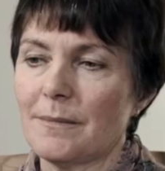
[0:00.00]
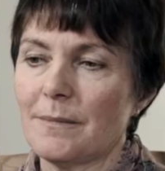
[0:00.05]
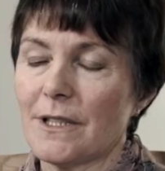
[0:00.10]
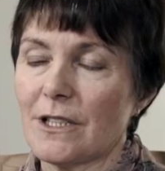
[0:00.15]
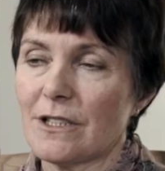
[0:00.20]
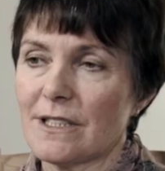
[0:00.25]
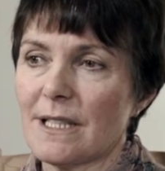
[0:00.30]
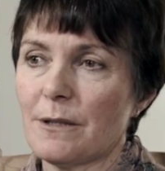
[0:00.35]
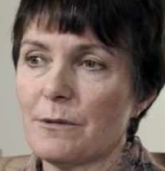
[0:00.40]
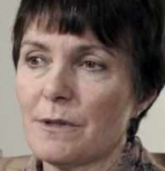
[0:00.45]

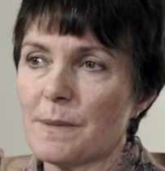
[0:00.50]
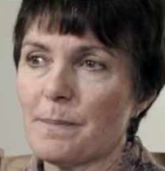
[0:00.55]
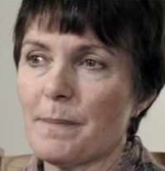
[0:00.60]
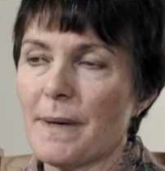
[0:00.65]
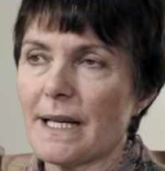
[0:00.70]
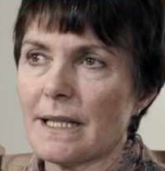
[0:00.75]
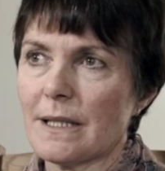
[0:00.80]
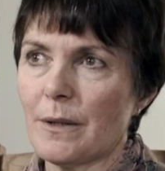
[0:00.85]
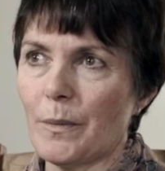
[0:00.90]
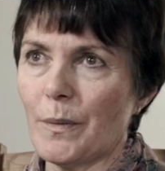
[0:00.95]
Because I was
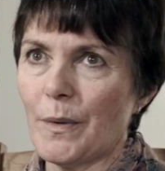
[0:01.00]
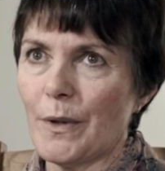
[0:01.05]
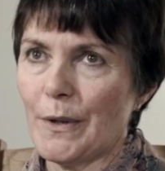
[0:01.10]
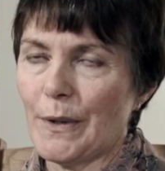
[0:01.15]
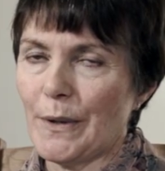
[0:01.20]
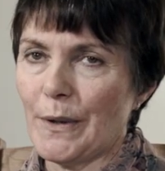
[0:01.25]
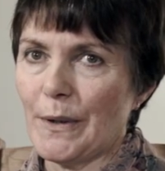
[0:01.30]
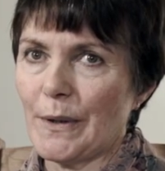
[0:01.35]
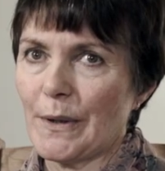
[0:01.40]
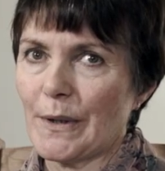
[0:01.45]
back at
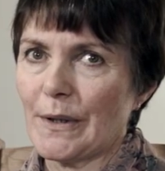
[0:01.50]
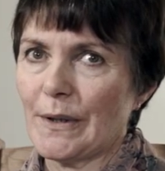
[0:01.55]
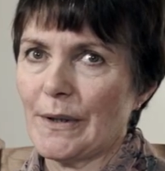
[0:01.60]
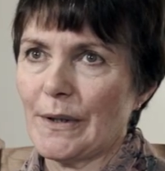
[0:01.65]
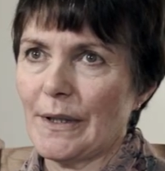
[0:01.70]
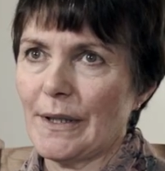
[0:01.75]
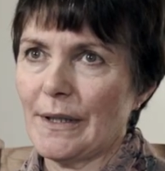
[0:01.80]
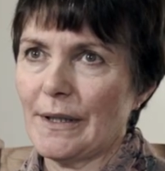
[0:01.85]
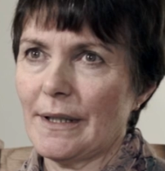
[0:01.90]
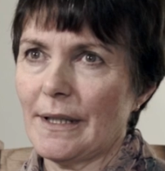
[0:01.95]
work,
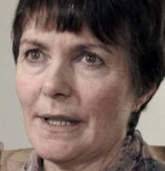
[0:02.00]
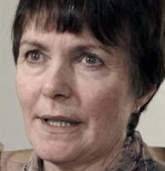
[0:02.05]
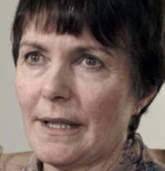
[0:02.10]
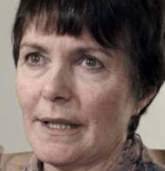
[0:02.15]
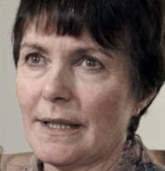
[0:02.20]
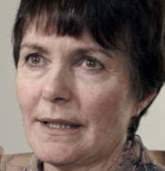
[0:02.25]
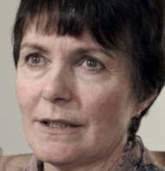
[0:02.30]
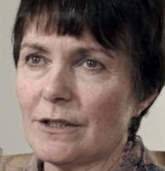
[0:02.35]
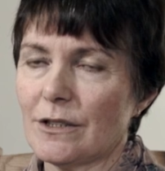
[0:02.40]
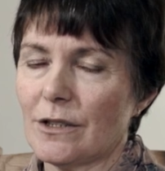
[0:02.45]

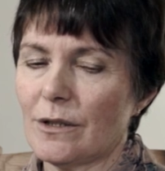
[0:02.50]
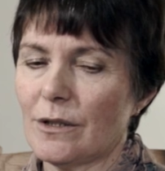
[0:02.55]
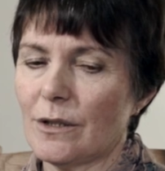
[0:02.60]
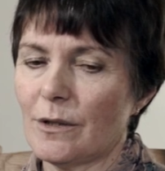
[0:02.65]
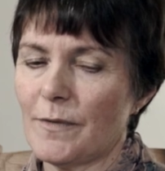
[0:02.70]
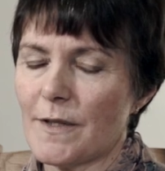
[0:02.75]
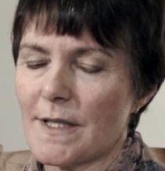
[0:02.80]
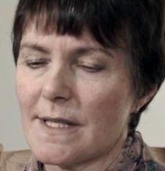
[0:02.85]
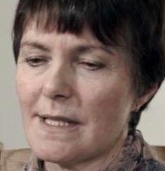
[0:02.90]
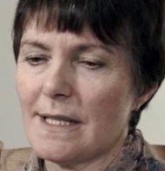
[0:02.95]
and
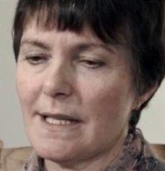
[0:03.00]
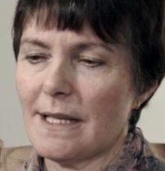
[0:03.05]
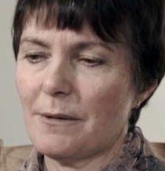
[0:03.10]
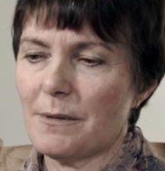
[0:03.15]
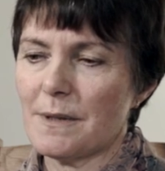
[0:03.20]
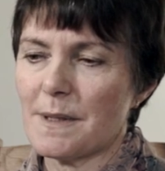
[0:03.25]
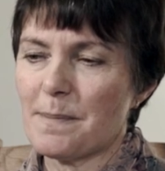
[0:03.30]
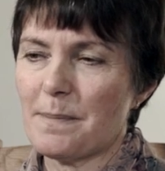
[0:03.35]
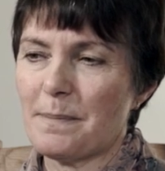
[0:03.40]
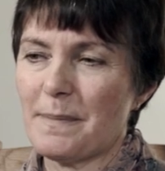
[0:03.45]
obviously I
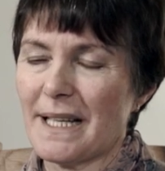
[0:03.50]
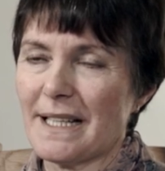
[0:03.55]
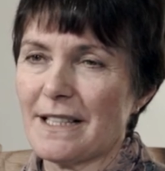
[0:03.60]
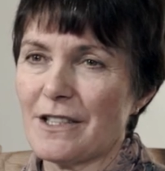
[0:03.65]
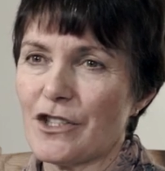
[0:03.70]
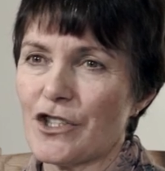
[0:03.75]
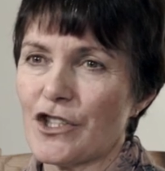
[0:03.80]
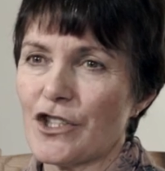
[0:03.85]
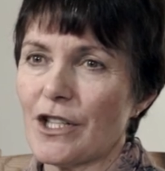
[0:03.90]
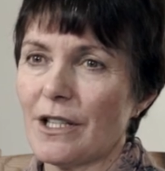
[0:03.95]
was
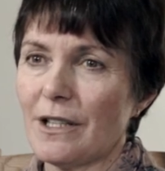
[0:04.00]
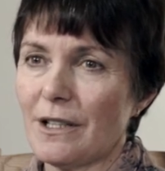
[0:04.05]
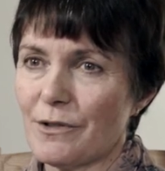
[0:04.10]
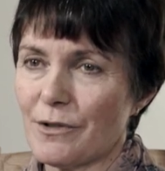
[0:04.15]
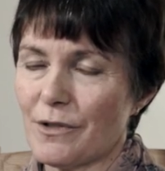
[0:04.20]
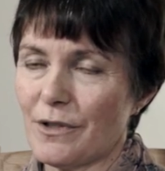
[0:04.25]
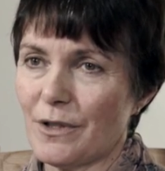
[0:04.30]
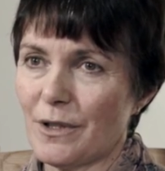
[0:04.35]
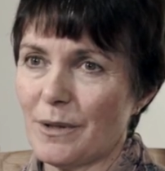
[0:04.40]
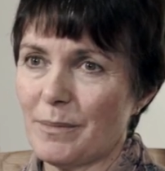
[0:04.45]
picking
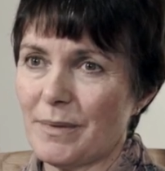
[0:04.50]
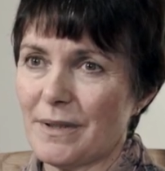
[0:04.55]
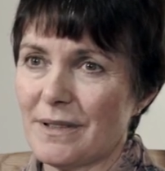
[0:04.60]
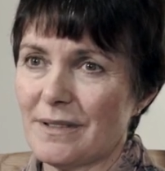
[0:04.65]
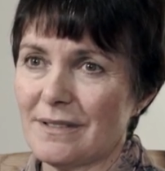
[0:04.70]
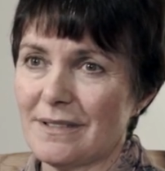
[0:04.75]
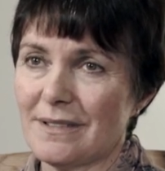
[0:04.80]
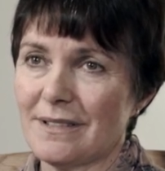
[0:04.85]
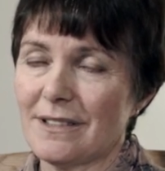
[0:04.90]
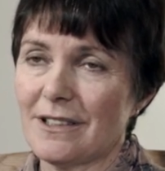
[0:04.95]
children up
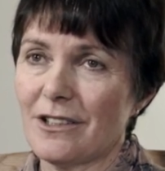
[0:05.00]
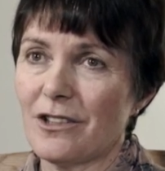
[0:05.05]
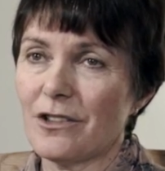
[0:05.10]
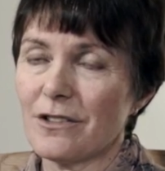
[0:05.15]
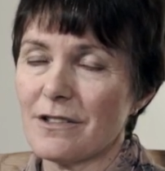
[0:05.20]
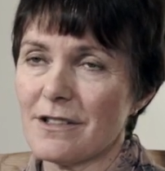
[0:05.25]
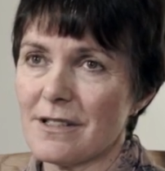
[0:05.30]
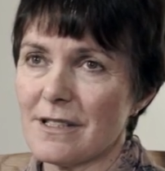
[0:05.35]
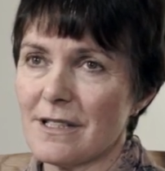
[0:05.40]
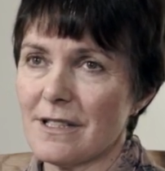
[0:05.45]

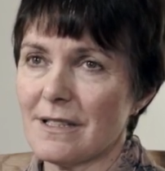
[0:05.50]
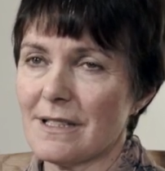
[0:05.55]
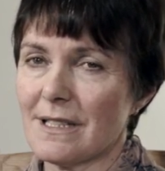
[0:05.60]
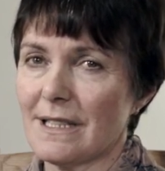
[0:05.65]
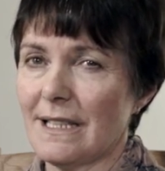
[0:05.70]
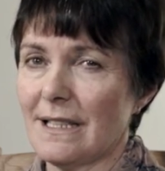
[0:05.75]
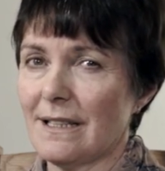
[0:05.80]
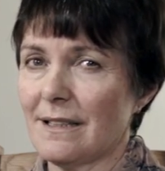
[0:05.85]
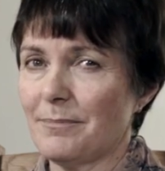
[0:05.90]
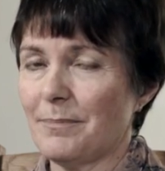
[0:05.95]

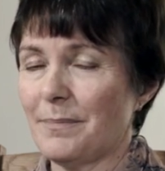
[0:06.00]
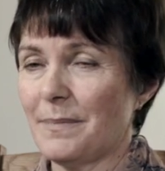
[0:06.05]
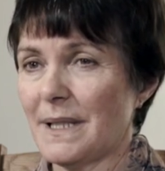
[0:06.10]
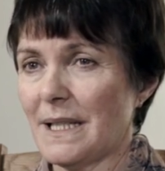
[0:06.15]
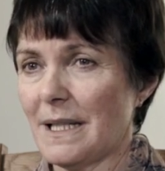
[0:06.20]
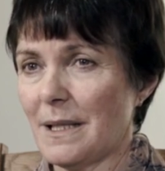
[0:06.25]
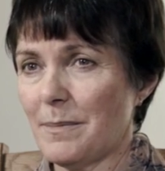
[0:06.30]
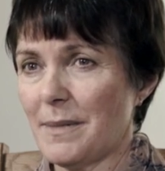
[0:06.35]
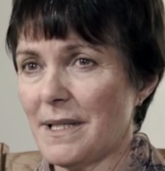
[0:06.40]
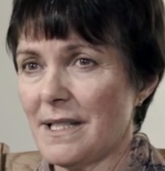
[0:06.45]
constantly,
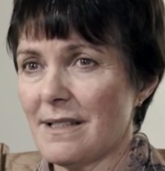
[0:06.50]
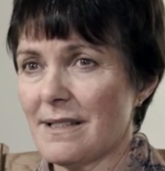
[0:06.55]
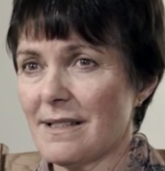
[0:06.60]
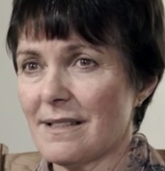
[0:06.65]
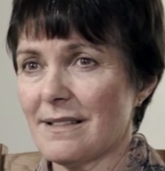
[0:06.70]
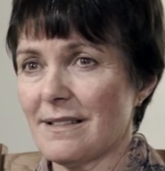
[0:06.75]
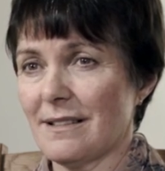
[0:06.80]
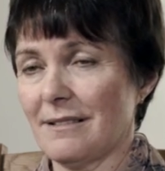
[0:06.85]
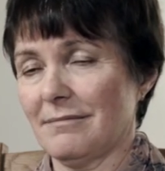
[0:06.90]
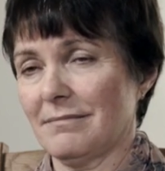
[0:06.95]

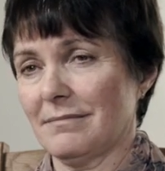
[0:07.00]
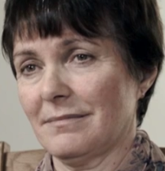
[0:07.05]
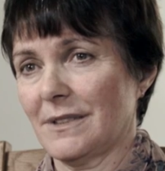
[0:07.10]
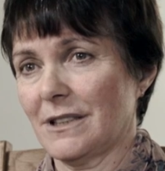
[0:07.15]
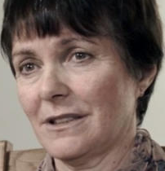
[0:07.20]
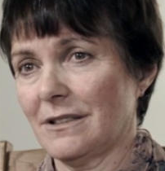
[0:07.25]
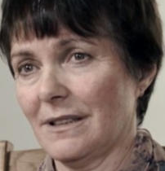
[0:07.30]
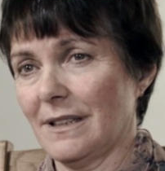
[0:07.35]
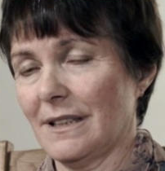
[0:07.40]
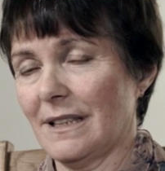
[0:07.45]
babies, to
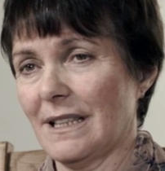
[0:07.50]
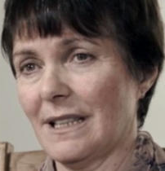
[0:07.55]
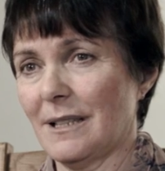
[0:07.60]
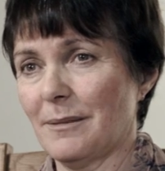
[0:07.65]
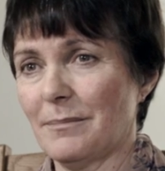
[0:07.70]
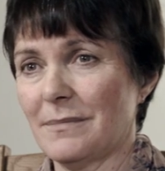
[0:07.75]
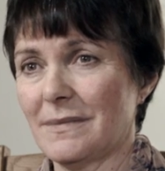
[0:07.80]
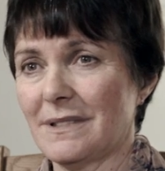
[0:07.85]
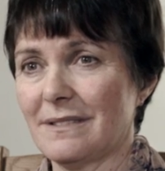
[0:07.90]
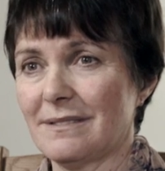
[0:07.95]
cuddle
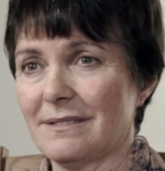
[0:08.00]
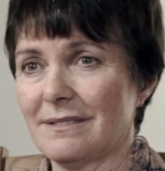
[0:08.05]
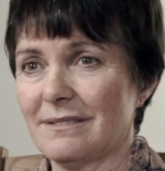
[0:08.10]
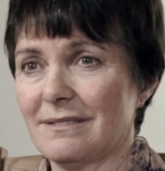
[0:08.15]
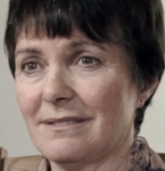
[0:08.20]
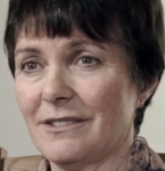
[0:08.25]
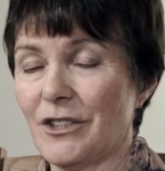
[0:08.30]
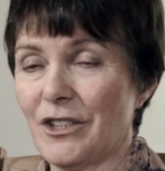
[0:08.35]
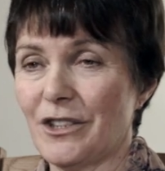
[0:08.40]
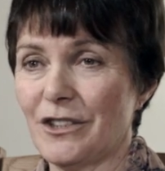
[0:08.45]
them,
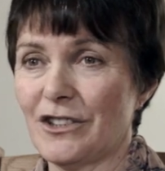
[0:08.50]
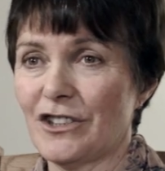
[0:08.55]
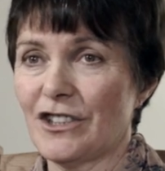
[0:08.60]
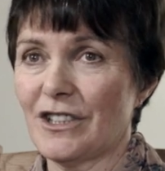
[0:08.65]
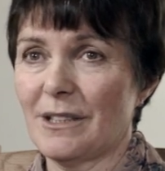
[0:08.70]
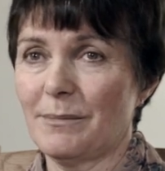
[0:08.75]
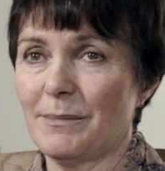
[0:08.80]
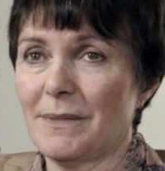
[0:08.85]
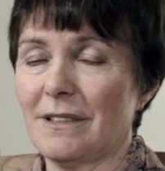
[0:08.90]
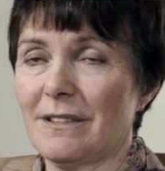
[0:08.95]

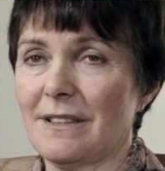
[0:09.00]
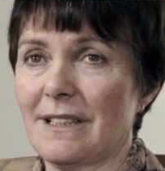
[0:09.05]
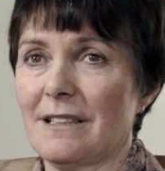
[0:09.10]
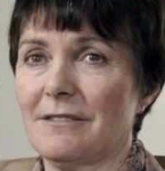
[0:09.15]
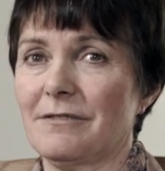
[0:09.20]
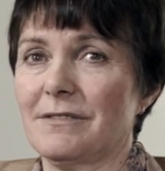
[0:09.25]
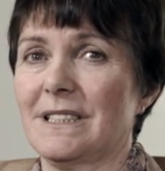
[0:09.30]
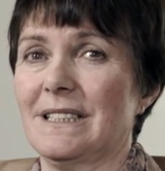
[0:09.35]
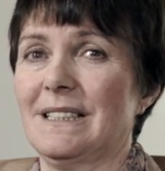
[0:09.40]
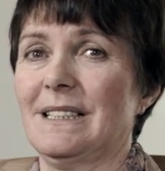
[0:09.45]
nurture them and look
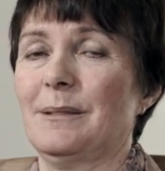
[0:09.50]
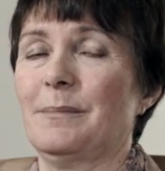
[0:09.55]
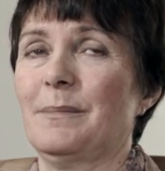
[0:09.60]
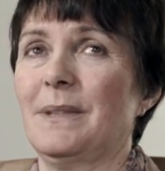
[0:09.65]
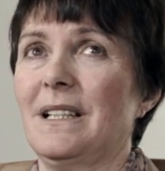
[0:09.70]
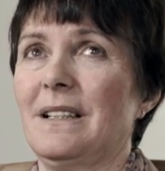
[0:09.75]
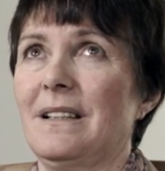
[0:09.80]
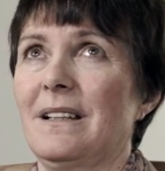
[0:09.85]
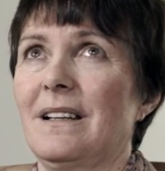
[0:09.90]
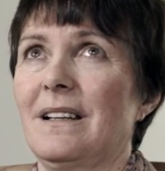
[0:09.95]
after them,